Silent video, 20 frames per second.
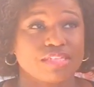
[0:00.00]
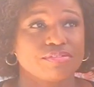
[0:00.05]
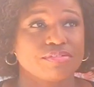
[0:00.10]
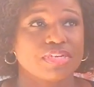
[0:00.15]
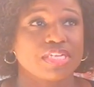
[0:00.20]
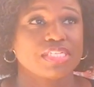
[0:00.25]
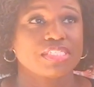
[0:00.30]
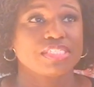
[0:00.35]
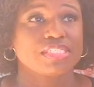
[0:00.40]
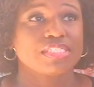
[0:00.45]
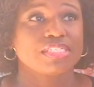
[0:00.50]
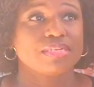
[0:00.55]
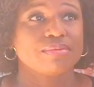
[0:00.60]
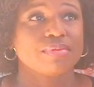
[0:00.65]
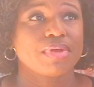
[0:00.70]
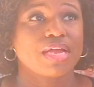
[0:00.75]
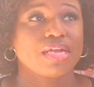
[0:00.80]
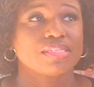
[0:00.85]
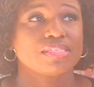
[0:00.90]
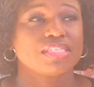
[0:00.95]
the relationship,
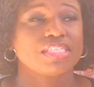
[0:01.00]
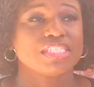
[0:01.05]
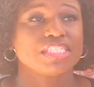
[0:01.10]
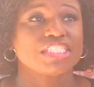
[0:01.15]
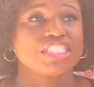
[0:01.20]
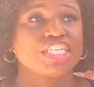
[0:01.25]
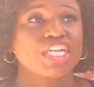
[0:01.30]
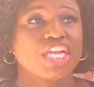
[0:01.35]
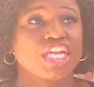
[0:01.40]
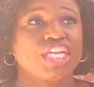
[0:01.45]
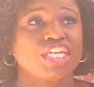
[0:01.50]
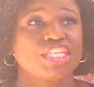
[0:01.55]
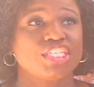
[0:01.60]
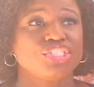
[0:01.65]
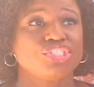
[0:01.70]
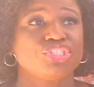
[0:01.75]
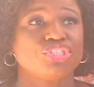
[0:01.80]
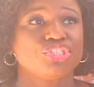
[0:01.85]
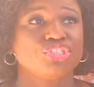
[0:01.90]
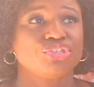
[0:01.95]
did it
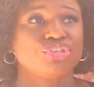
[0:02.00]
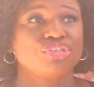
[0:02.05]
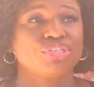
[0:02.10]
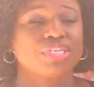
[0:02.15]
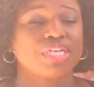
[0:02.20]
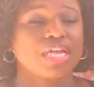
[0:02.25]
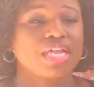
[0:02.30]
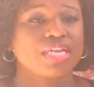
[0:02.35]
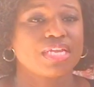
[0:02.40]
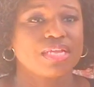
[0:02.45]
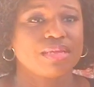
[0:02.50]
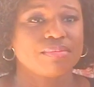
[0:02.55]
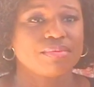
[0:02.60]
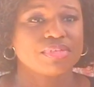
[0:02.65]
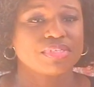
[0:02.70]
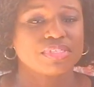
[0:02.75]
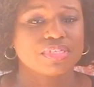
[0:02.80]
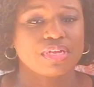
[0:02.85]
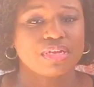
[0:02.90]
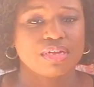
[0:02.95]
change your
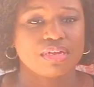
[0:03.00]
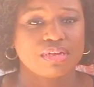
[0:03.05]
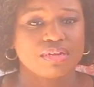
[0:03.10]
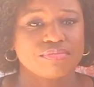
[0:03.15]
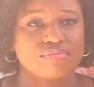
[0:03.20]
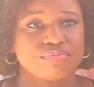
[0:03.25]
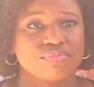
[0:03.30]
dynamics of...